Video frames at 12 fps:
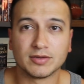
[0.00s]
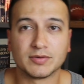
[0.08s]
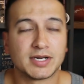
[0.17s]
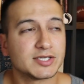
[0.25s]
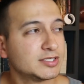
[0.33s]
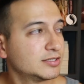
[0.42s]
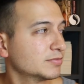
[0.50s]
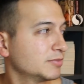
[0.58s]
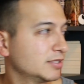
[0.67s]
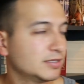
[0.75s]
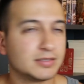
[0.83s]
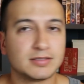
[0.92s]
though, it actually took
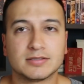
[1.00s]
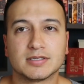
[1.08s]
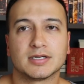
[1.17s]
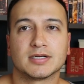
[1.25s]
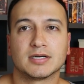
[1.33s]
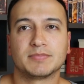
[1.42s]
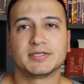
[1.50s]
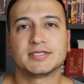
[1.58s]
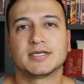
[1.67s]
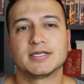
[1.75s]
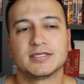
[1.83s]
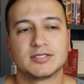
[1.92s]
me a bit to
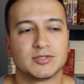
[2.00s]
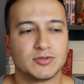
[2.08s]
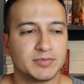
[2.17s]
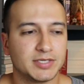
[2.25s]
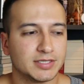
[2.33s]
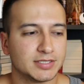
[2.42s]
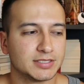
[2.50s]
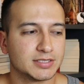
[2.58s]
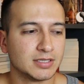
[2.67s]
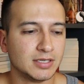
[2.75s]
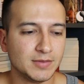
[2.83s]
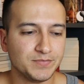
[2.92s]
get into
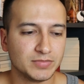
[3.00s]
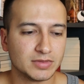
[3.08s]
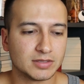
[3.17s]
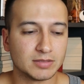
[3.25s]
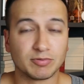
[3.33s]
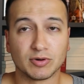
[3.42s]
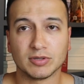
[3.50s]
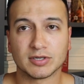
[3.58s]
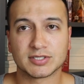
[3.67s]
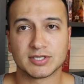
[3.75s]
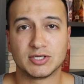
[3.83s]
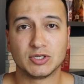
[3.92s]
because the
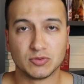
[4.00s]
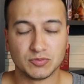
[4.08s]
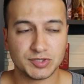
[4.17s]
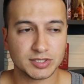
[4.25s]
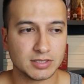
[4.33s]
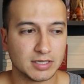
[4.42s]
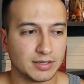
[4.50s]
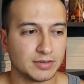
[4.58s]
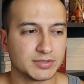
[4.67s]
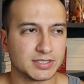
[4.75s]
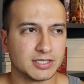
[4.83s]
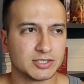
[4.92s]
prologue's huge. I think it
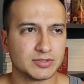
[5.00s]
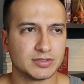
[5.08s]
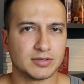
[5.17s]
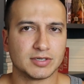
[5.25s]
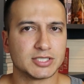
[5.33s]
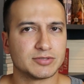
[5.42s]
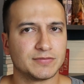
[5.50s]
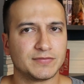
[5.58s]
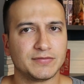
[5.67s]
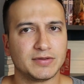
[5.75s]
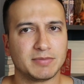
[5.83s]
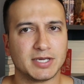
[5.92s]
was 100 or
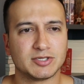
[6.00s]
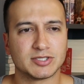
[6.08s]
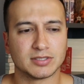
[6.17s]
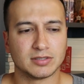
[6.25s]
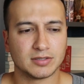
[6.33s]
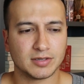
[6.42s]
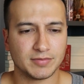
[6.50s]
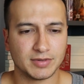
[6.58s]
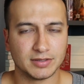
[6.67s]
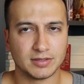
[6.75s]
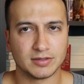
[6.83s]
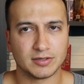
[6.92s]
150 pages long
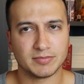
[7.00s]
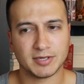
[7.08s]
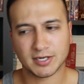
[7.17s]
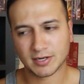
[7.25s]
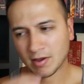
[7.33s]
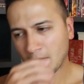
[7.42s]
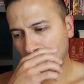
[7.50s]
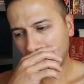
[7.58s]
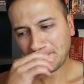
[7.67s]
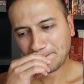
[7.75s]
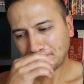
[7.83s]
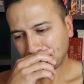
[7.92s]
in the hardback.
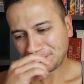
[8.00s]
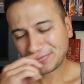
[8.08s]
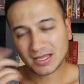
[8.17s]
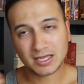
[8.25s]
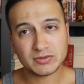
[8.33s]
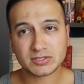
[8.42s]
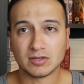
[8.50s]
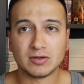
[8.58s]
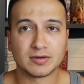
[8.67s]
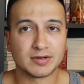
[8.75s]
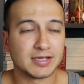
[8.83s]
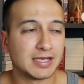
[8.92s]
It was
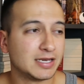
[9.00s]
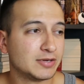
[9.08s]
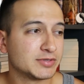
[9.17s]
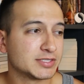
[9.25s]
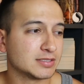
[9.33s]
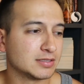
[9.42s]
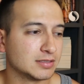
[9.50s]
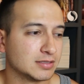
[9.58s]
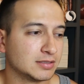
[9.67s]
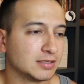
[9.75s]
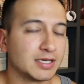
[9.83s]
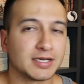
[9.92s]
long, and it was
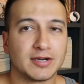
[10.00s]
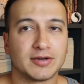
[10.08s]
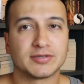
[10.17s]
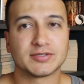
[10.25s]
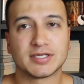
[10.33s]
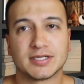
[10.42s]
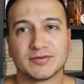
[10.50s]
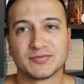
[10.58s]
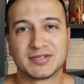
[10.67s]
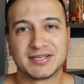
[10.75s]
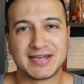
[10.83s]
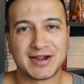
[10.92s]
a lot of characters I didn't
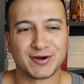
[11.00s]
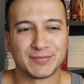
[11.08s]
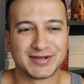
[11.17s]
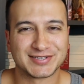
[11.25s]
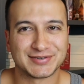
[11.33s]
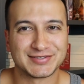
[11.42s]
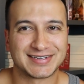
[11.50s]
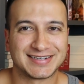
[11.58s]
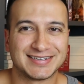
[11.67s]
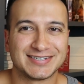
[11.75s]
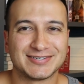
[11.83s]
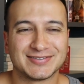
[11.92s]
really care about, so I was like,
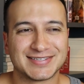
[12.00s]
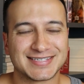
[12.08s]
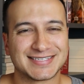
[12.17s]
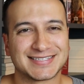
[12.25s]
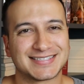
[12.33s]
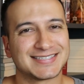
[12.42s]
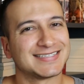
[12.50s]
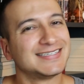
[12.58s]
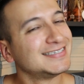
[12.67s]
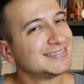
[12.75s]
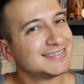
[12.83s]
uh-oh, this is